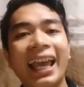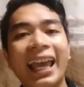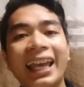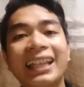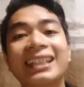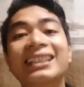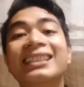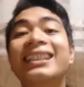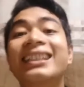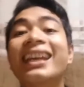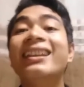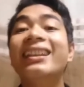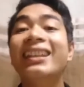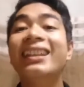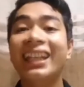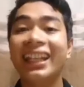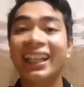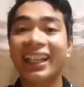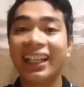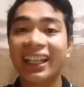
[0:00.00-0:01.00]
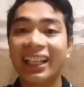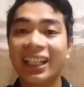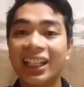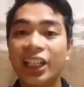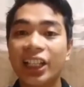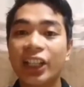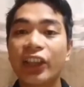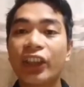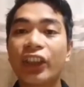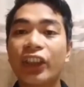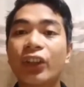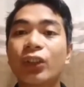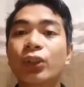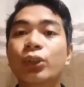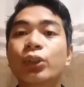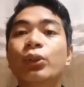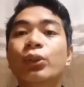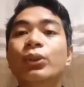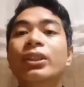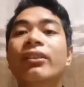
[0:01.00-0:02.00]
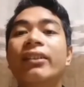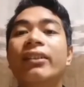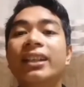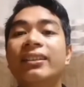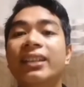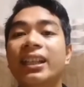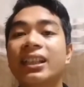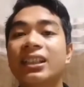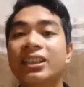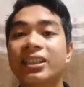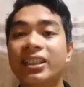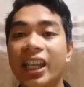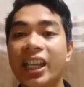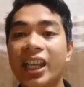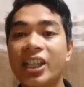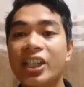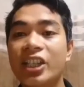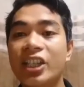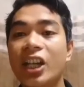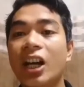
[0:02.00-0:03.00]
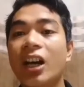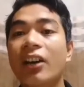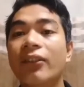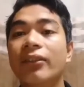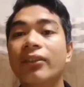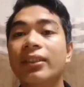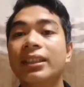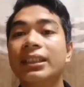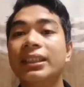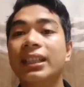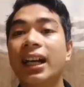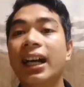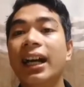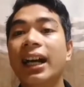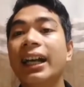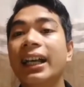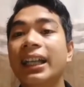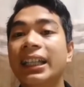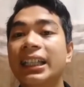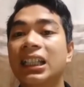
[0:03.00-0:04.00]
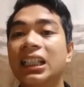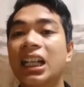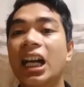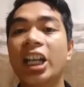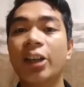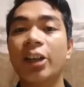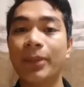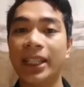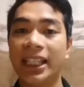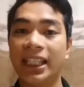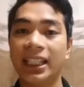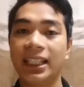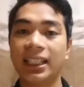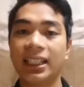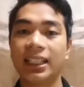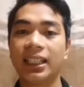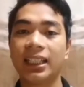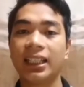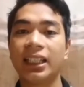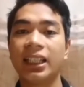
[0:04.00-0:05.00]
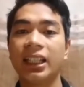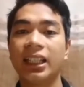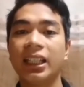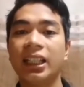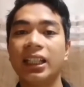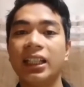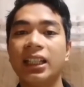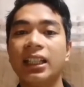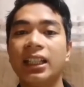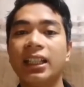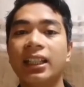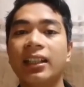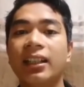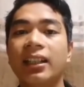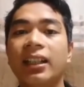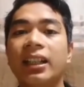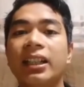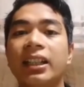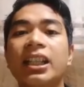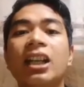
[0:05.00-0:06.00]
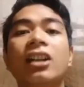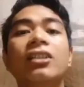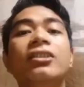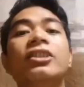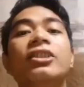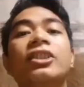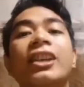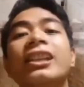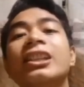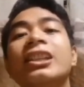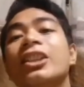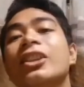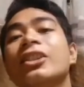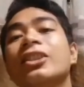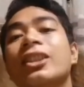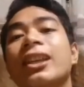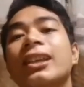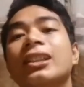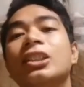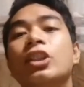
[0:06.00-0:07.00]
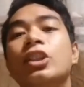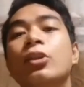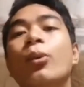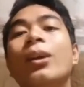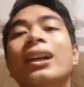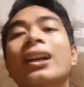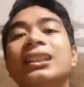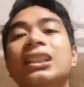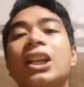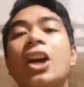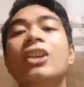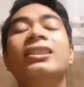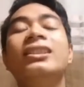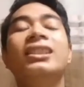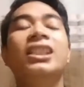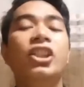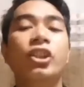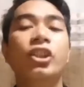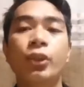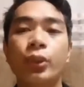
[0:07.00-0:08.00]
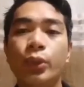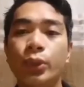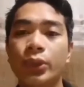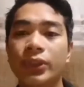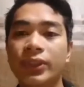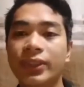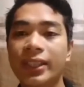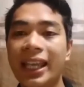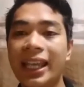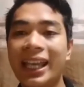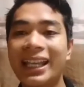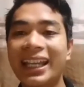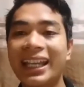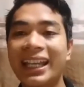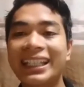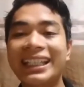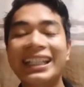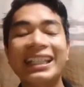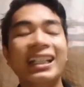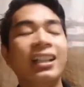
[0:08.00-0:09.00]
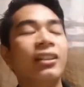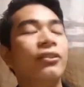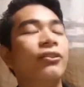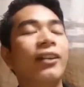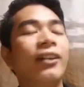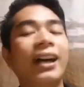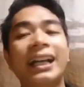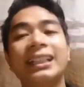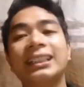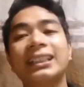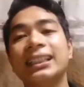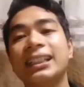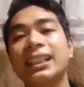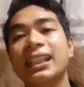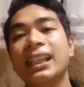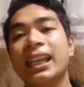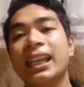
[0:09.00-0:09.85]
extending through to the retail stage of the economy. The consensus as to what constitutes an ideal VAT